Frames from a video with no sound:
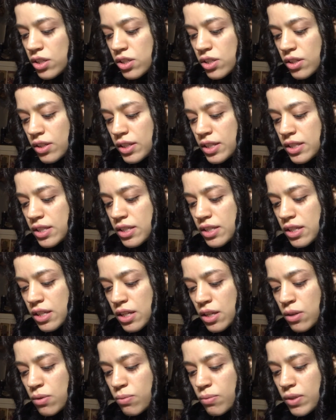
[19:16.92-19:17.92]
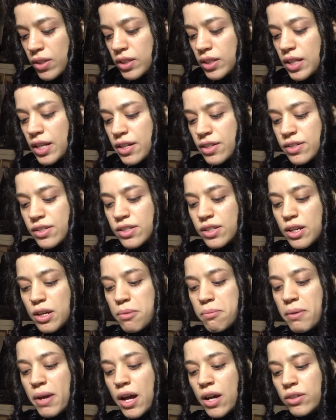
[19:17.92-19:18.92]
So let's see what letters
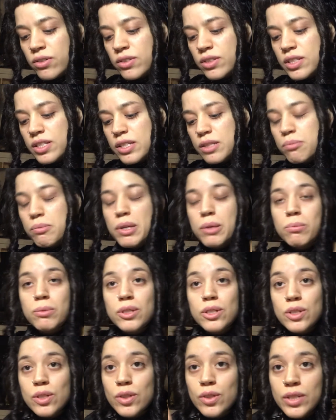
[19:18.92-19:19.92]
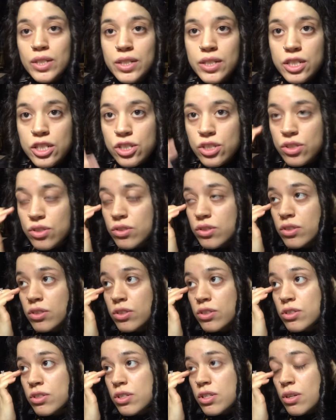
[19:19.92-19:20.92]
come out. This may be your
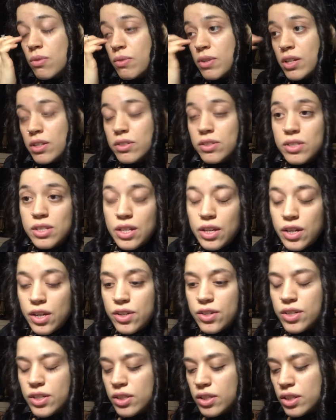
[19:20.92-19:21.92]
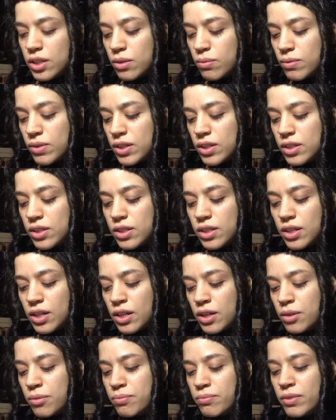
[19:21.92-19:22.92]
initial, someone else that you're dealing with,
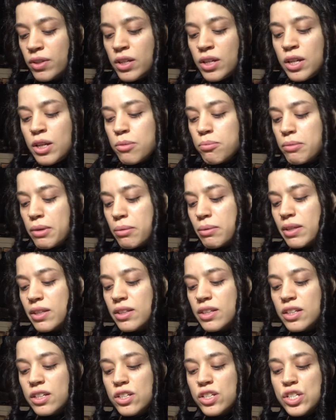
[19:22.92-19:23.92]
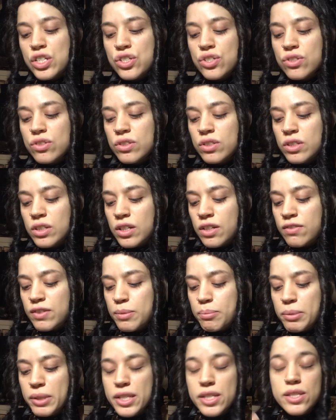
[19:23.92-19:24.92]
um, maybe the initial of a
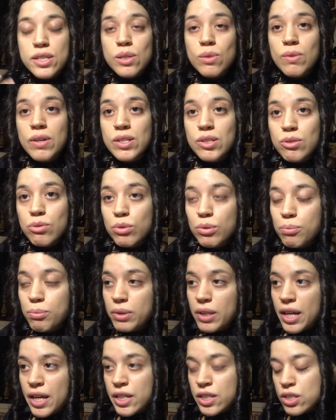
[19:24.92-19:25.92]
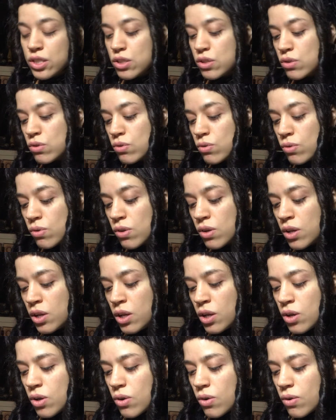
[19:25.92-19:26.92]
place you want to apply to,
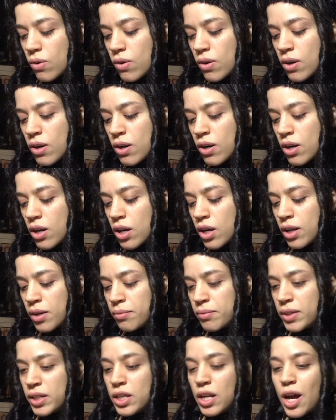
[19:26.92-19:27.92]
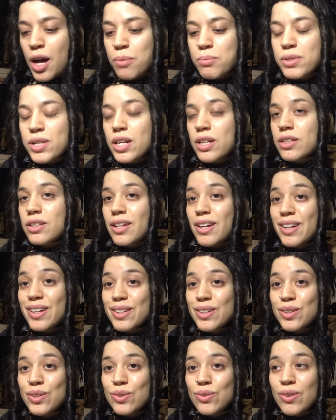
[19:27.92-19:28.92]
or um, an object that
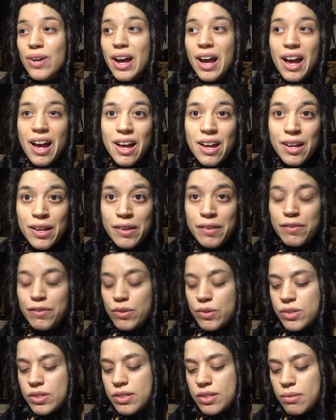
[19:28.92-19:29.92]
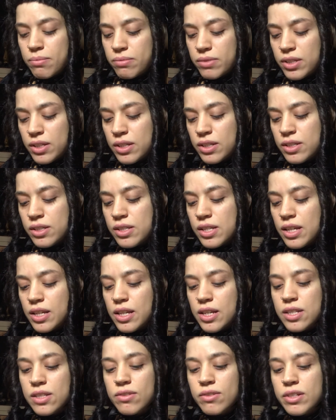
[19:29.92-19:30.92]
you have or something. Take
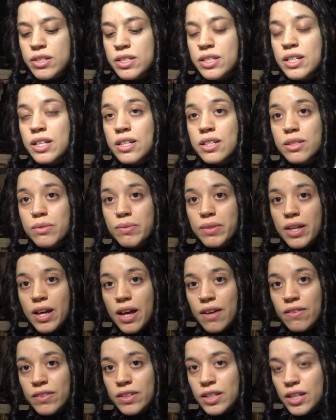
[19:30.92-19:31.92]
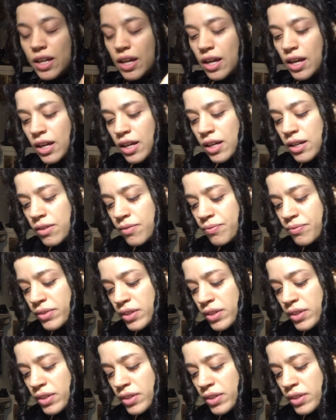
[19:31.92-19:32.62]
as it resonates. We have an A,